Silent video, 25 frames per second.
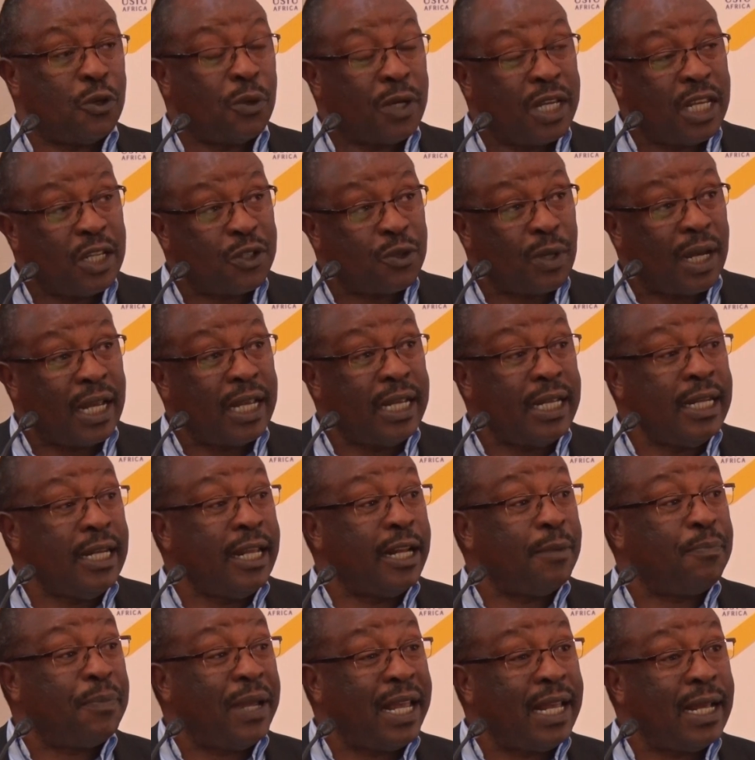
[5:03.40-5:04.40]

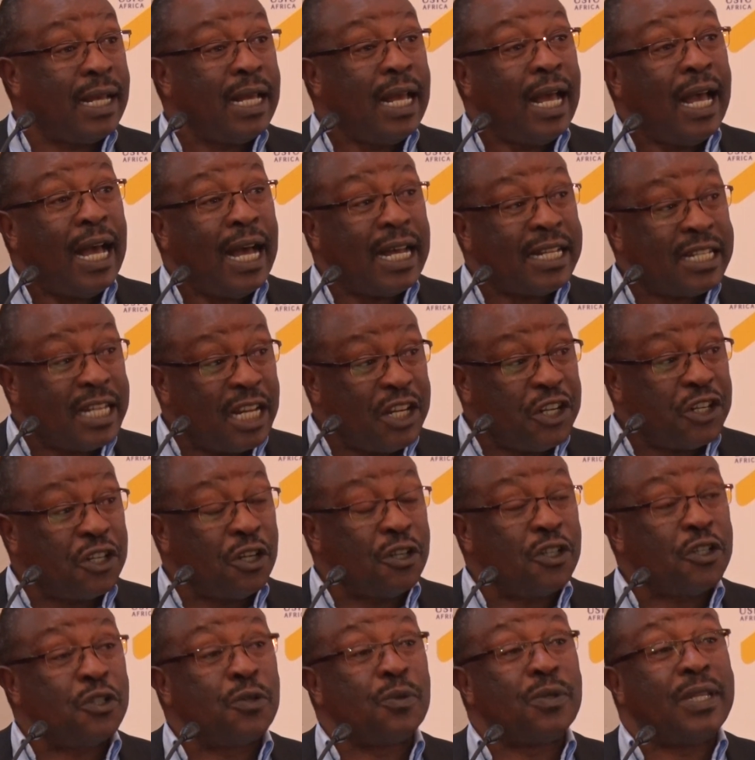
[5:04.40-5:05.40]
Kiswahili and paying
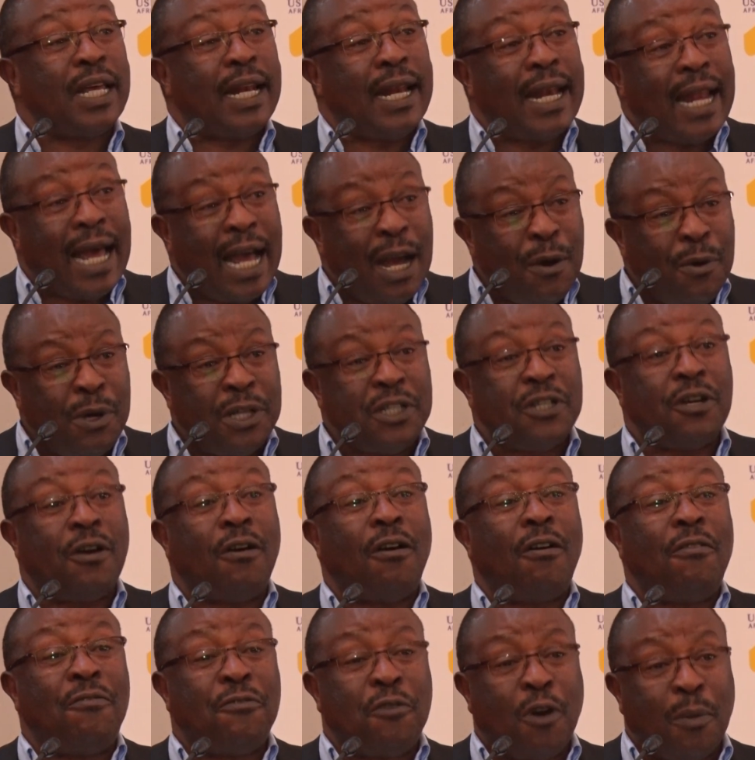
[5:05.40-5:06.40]
attention to the language
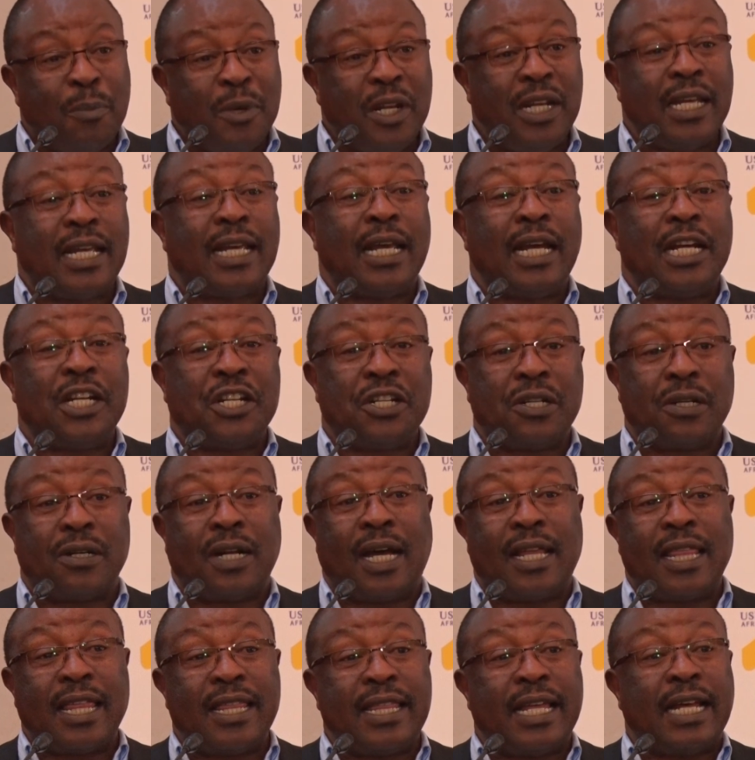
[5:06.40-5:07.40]
of
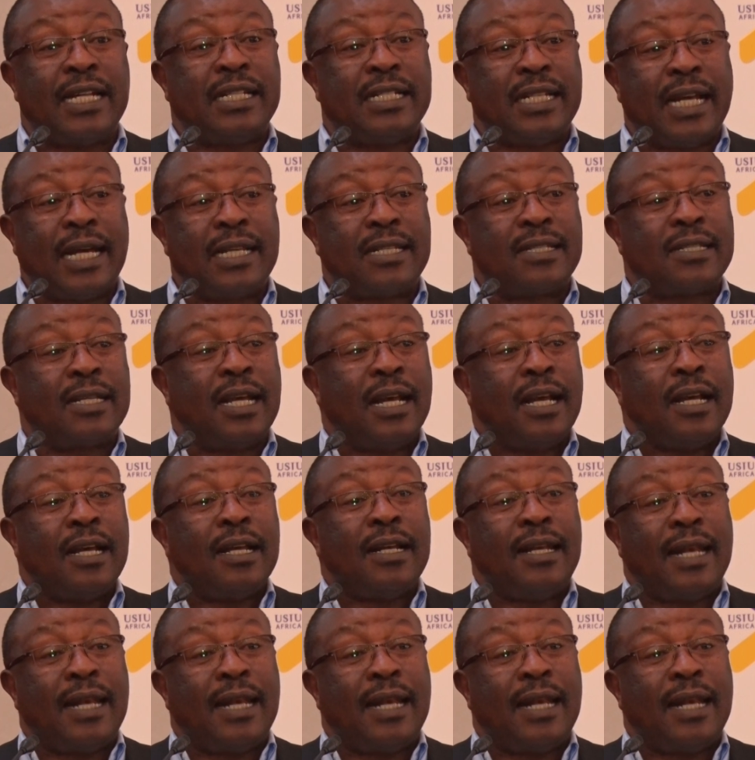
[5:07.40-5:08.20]
communication other than just